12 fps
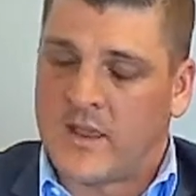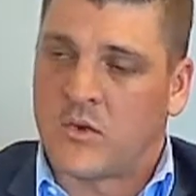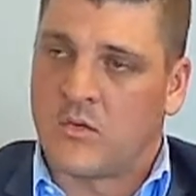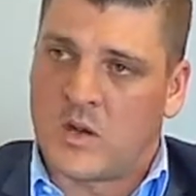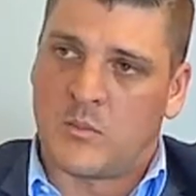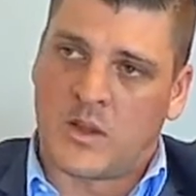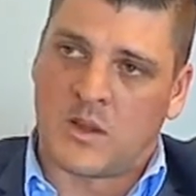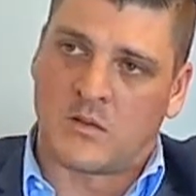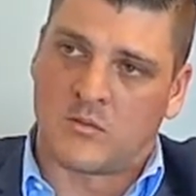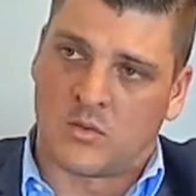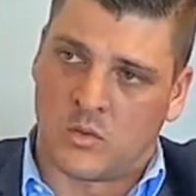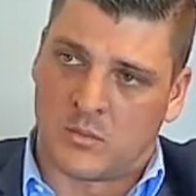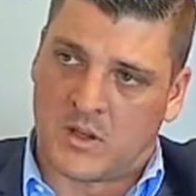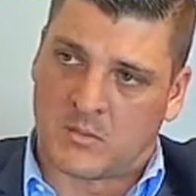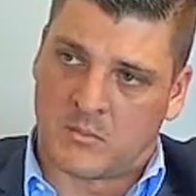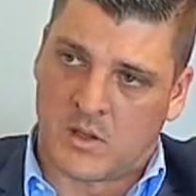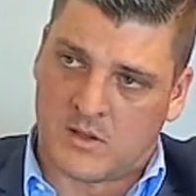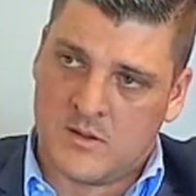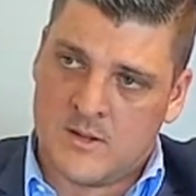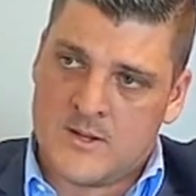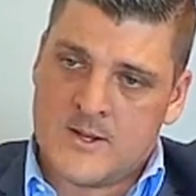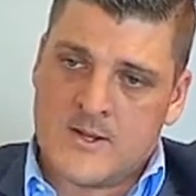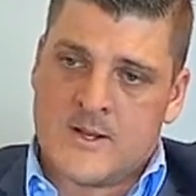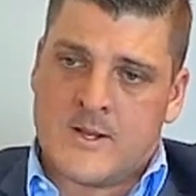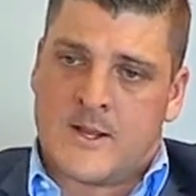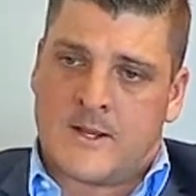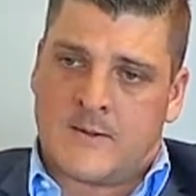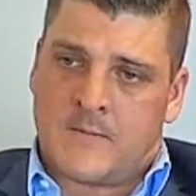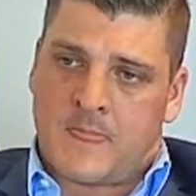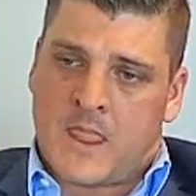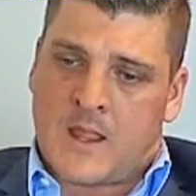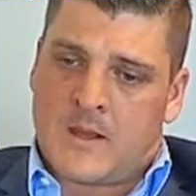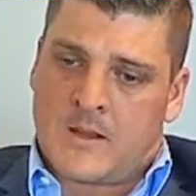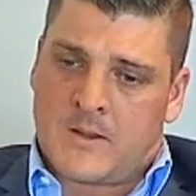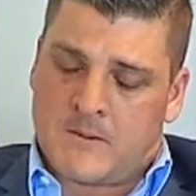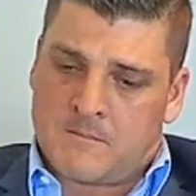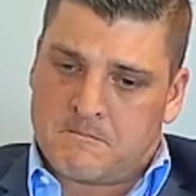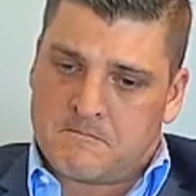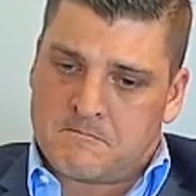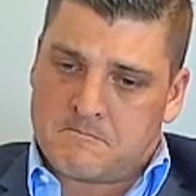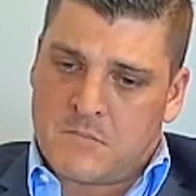they can really be in for a big bill. Right.